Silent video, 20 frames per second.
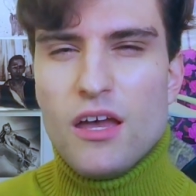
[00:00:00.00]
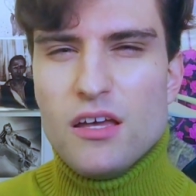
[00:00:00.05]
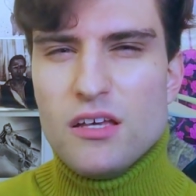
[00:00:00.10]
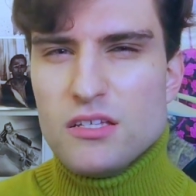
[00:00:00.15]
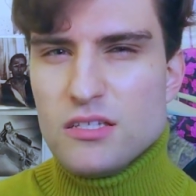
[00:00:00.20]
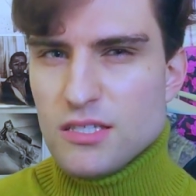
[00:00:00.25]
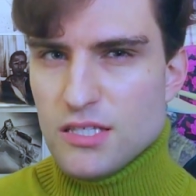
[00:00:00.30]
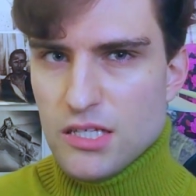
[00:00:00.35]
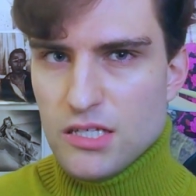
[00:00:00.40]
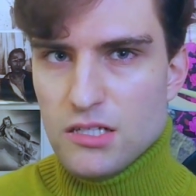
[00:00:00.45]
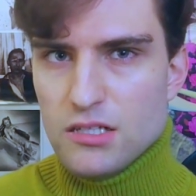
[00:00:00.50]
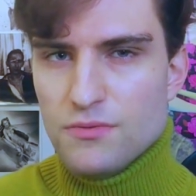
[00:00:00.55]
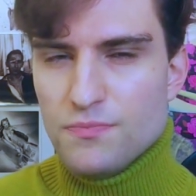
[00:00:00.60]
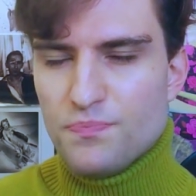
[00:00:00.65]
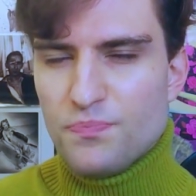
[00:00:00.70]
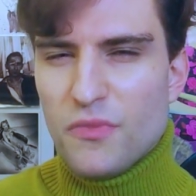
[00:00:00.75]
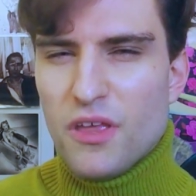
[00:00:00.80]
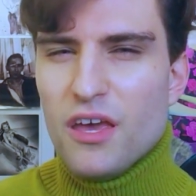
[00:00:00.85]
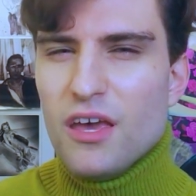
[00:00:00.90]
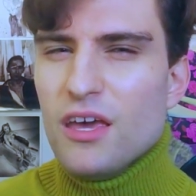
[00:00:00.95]

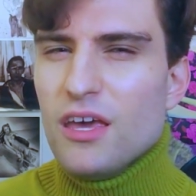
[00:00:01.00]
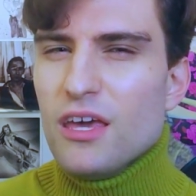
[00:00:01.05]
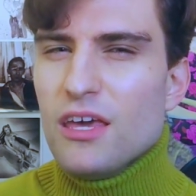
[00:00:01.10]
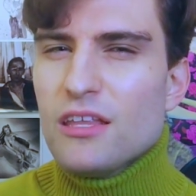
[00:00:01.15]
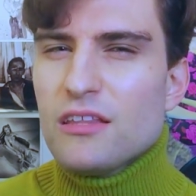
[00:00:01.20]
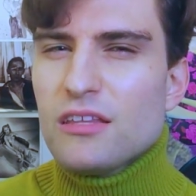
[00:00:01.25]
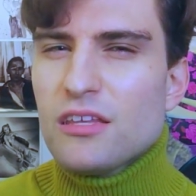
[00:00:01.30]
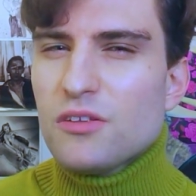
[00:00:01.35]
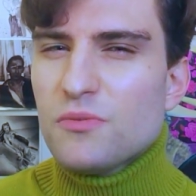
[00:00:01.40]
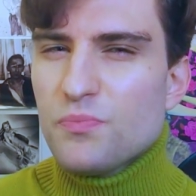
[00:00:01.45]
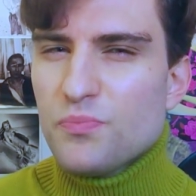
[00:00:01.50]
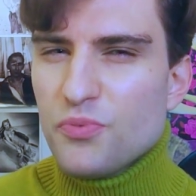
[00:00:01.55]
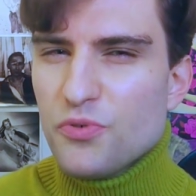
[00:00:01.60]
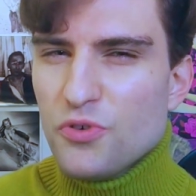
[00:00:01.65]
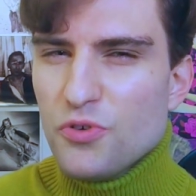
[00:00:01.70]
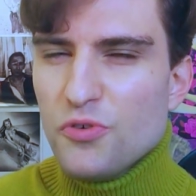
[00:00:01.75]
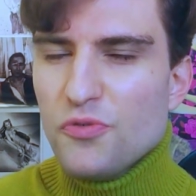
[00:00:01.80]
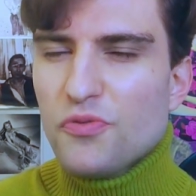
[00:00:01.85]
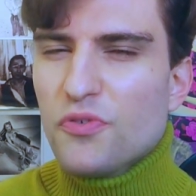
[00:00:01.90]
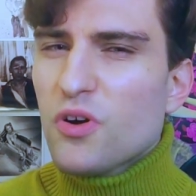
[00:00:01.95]
Still, it can
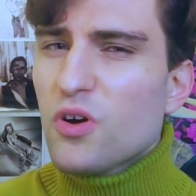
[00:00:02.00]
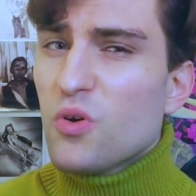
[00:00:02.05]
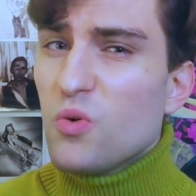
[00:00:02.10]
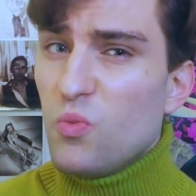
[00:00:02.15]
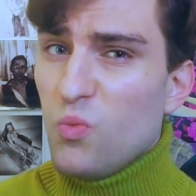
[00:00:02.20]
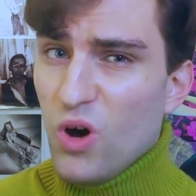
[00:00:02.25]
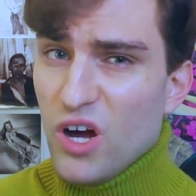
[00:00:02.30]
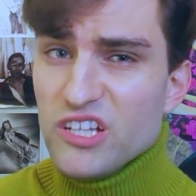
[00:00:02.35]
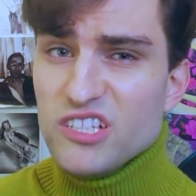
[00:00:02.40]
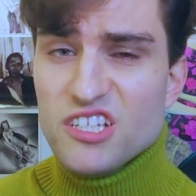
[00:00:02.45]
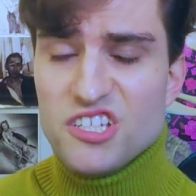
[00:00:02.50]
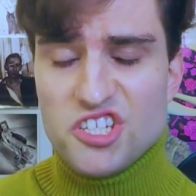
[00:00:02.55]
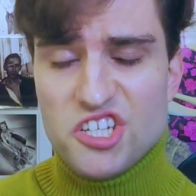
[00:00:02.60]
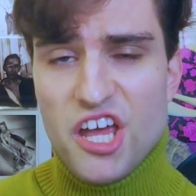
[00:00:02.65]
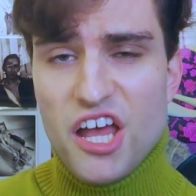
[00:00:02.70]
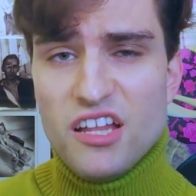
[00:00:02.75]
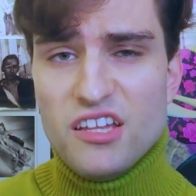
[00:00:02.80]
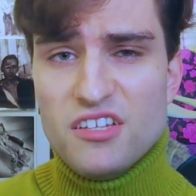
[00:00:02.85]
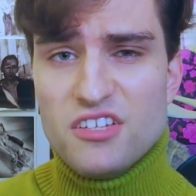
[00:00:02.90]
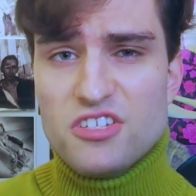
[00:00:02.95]
prove quite
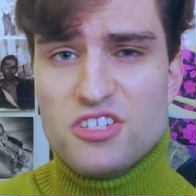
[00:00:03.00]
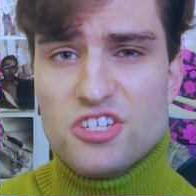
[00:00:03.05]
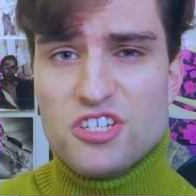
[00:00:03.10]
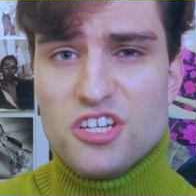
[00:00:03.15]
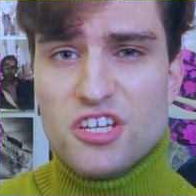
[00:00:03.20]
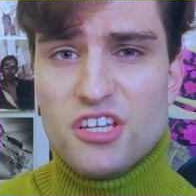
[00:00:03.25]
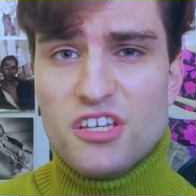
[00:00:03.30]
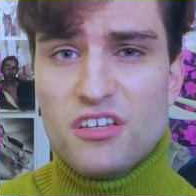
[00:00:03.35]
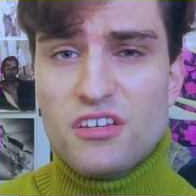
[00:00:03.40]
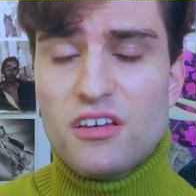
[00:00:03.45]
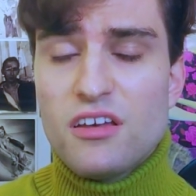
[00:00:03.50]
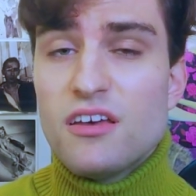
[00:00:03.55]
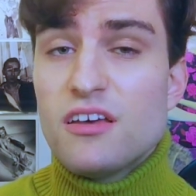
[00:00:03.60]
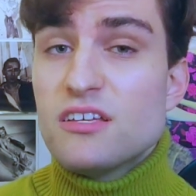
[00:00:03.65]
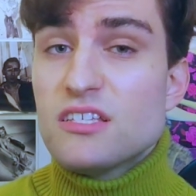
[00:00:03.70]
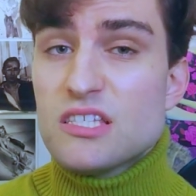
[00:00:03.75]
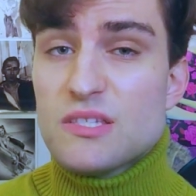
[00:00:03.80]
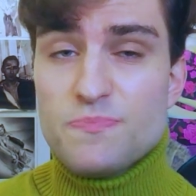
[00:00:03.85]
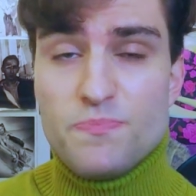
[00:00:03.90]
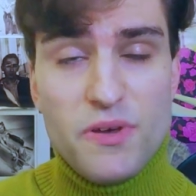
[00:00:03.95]
challenging,
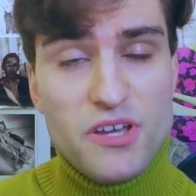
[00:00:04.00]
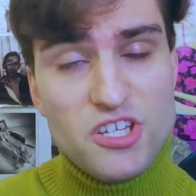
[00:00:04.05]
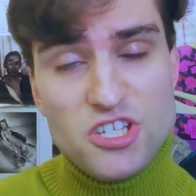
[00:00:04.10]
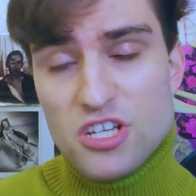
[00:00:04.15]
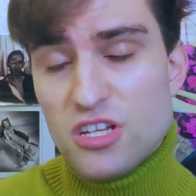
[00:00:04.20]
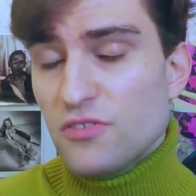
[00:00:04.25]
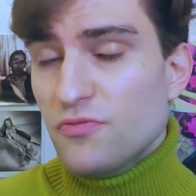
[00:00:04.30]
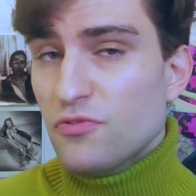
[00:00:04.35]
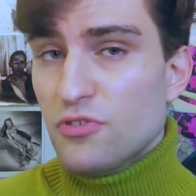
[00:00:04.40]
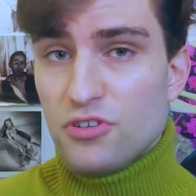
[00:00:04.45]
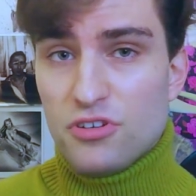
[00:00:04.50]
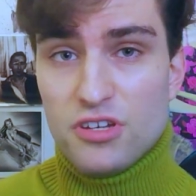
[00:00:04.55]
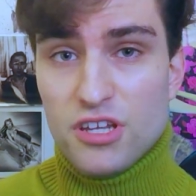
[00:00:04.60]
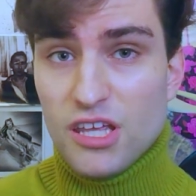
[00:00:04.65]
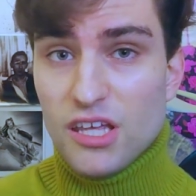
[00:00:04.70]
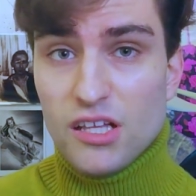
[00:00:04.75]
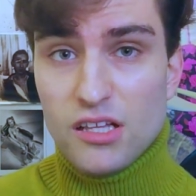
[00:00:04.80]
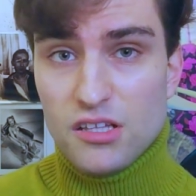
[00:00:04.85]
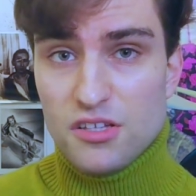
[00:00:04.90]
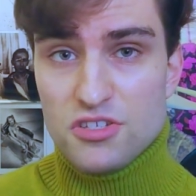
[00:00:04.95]
especially for an
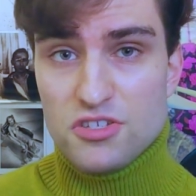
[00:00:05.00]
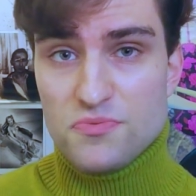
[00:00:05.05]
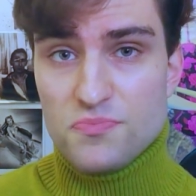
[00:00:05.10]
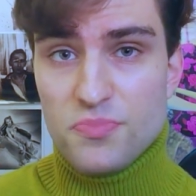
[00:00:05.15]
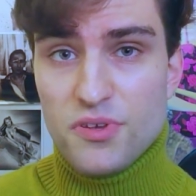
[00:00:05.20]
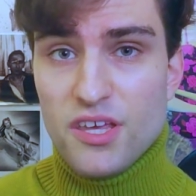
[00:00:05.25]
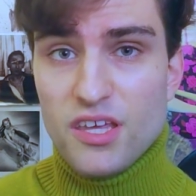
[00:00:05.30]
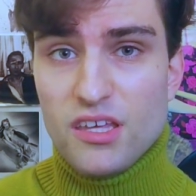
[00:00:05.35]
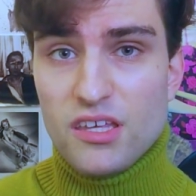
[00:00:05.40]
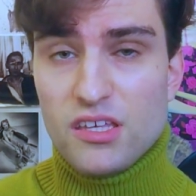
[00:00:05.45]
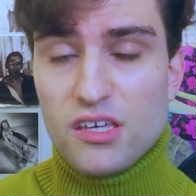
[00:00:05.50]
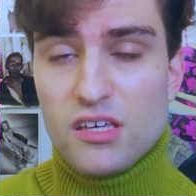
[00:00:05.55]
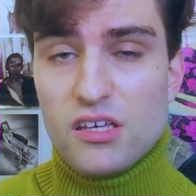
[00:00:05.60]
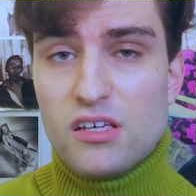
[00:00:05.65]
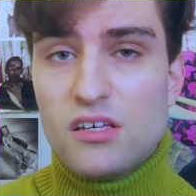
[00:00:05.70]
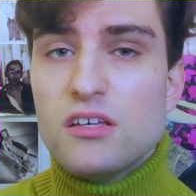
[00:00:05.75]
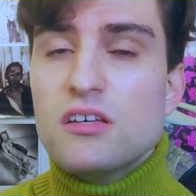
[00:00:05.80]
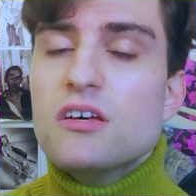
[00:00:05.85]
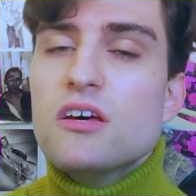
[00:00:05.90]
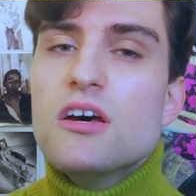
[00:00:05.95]
English
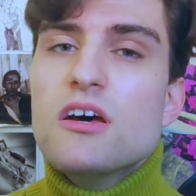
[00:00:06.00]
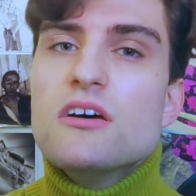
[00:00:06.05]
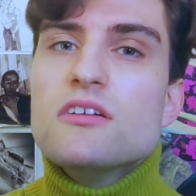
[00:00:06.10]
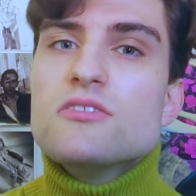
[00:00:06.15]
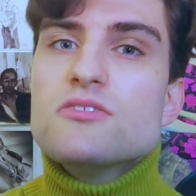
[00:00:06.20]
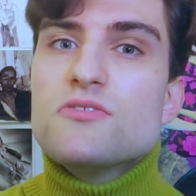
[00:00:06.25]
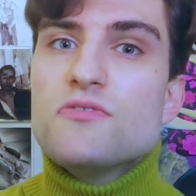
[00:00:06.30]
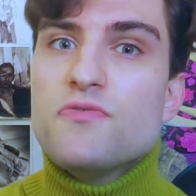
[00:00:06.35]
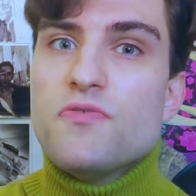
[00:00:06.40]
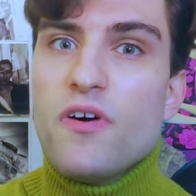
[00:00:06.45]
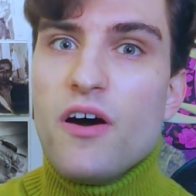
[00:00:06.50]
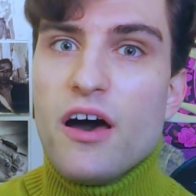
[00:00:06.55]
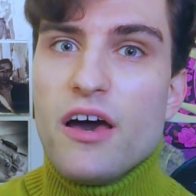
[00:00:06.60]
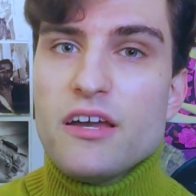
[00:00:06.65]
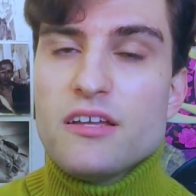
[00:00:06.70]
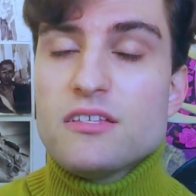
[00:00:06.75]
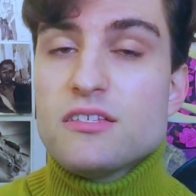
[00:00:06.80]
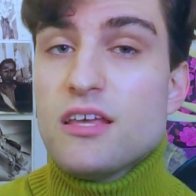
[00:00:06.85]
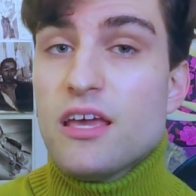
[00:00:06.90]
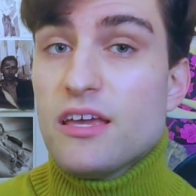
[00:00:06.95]
speaker, to
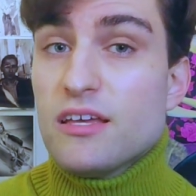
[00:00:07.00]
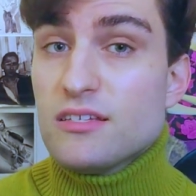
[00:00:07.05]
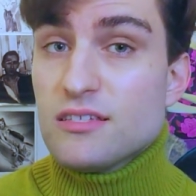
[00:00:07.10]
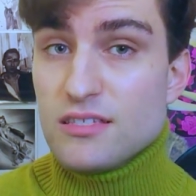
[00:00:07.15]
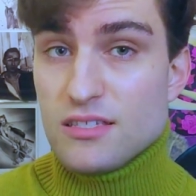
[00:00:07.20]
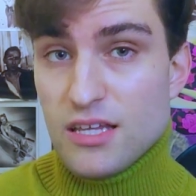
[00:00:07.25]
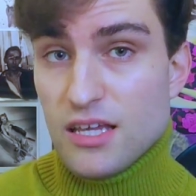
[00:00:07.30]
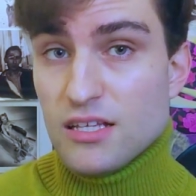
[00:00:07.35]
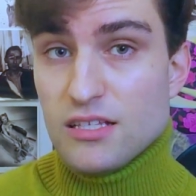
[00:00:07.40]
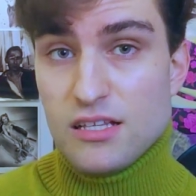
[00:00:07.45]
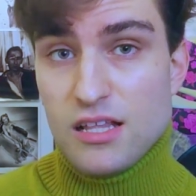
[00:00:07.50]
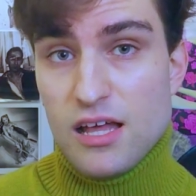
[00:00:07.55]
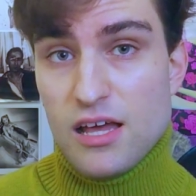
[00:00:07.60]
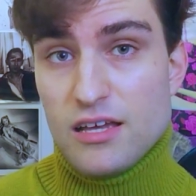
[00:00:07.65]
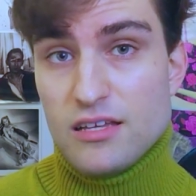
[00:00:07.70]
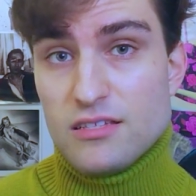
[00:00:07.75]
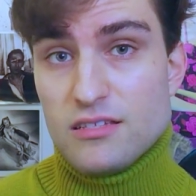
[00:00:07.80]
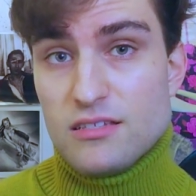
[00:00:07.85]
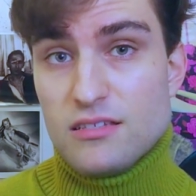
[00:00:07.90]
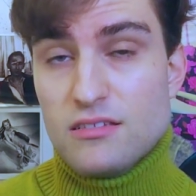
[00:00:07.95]
find a state
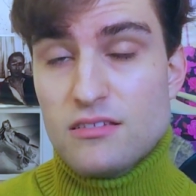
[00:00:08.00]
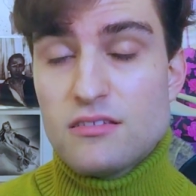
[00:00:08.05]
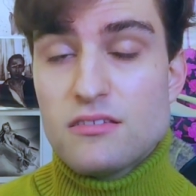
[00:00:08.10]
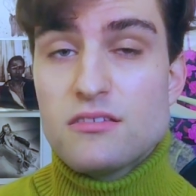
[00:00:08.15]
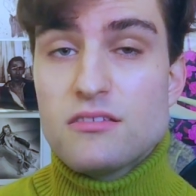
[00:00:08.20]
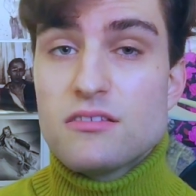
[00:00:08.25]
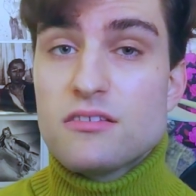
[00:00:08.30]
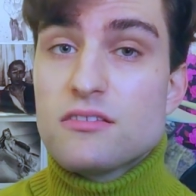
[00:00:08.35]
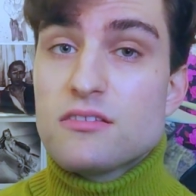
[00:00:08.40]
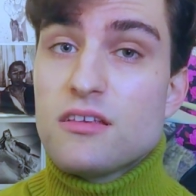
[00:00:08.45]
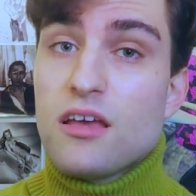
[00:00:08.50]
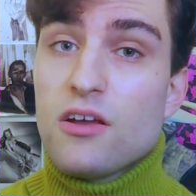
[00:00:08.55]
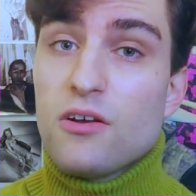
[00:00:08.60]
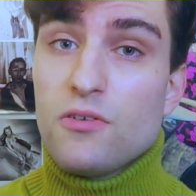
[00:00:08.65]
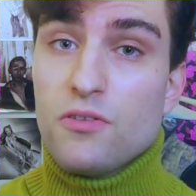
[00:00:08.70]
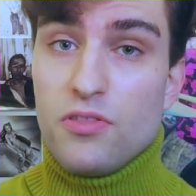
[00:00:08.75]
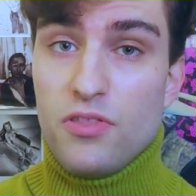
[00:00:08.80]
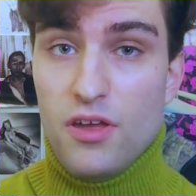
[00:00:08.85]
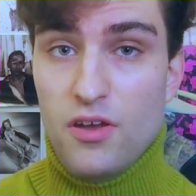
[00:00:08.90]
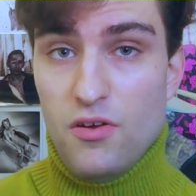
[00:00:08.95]
licensed
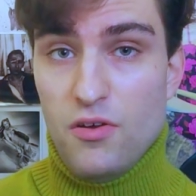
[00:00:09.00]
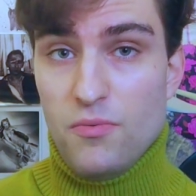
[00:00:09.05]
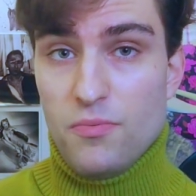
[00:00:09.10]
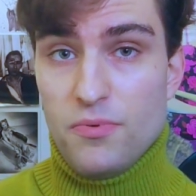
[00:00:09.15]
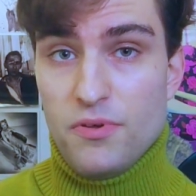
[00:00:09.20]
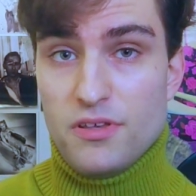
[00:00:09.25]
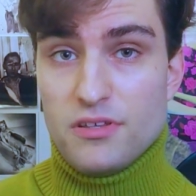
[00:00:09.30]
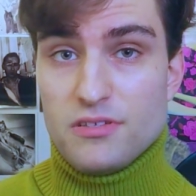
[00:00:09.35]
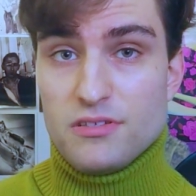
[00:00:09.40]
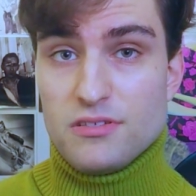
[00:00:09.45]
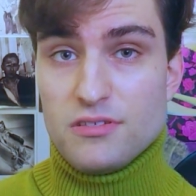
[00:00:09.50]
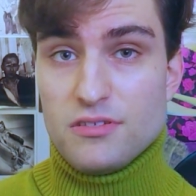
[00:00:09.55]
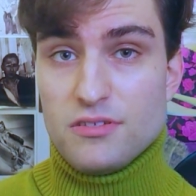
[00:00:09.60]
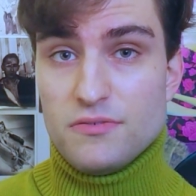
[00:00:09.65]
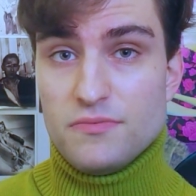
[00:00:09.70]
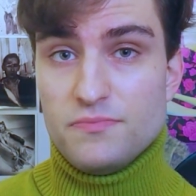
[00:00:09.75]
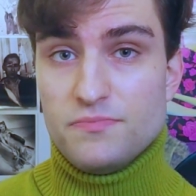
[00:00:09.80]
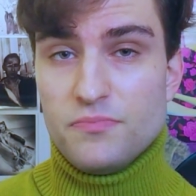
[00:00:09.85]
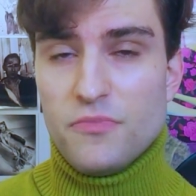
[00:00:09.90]
psychotherapist.